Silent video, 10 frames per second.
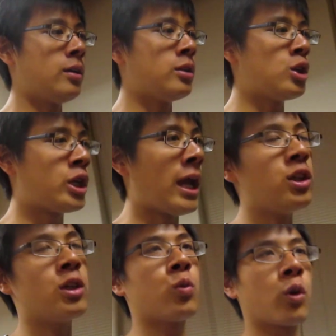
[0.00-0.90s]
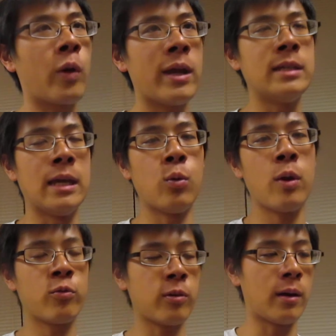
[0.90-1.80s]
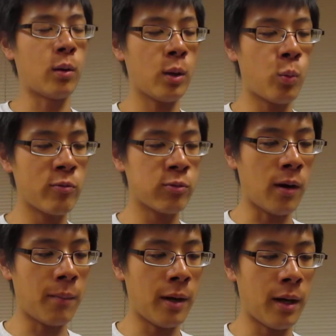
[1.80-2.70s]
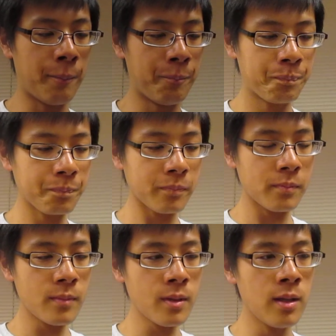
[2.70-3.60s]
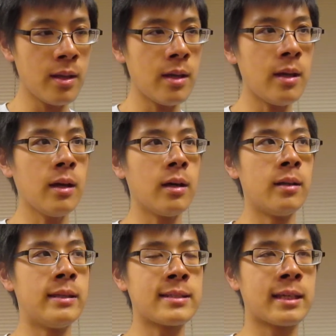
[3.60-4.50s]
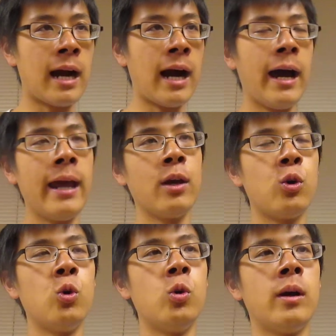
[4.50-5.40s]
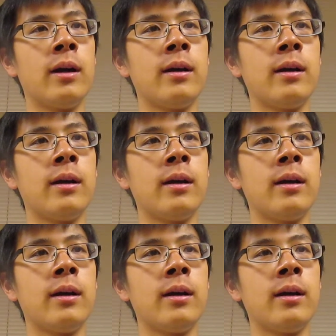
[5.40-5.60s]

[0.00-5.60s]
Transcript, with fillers: the changes were crazy. It went from it went from um, this guy who